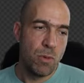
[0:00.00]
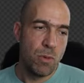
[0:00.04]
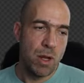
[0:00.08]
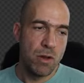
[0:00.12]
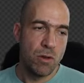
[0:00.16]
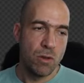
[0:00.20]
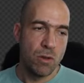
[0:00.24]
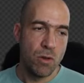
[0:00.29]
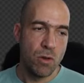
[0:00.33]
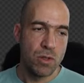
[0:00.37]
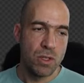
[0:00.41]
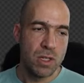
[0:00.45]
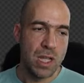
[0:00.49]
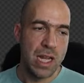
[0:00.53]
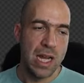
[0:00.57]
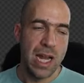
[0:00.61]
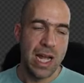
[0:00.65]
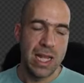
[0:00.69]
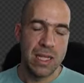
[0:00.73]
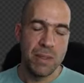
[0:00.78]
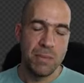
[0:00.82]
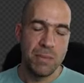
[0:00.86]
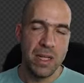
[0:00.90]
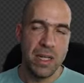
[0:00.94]
but when you know the
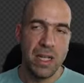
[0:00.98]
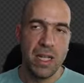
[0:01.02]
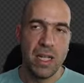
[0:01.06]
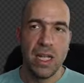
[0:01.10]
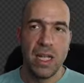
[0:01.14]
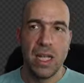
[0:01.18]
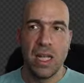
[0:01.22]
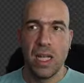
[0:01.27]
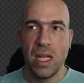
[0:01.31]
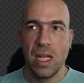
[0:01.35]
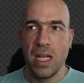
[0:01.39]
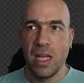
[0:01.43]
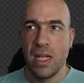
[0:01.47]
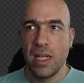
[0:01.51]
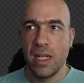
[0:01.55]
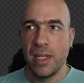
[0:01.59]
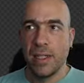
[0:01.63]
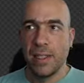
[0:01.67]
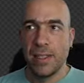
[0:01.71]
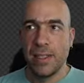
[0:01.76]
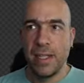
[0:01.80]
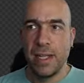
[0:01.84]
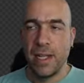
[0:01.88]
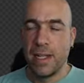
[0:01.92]
anatomy,
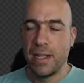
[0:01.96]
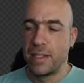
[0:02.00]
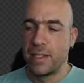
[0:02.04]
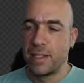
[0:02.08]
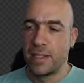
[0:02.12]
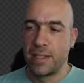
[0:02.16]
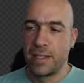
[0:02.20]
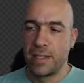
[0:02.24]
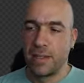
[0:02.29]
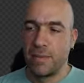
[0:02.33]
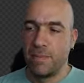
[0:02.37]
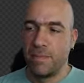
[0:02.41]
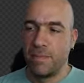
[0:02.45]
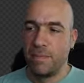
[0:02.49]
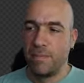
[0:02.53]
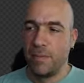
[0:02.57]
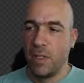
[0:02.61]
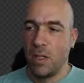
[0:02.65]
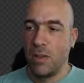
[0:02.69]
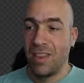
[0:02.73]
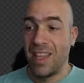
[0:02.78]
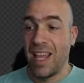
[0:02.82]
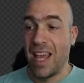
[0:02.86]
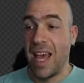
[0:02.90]
it's
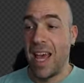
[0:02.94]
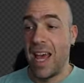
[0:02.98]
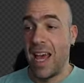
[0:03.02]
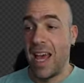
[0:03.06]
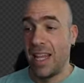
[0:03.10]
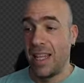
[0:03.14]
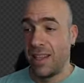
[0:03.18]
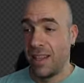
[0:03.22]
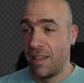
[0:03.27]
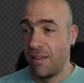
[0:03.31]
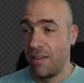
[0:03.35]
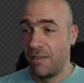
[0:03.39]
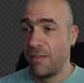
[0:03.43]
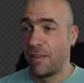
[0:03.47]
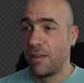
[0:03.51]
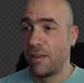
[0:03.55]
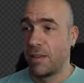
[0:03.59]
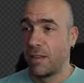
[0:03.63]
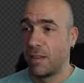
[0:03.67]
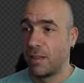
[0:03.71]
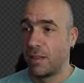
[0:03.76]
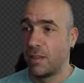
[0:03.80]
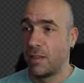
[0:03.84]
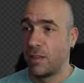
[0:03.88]
not that
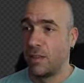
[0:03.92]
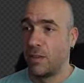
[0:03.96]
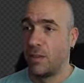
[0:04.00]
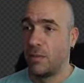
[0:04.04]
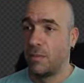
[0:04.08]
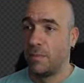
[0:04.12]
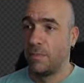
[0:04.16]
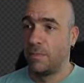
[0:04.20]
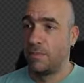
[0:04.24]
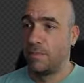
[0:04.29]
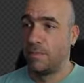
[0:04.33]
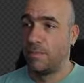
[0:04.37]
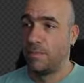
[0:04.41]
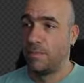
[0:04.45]
difficult, you know.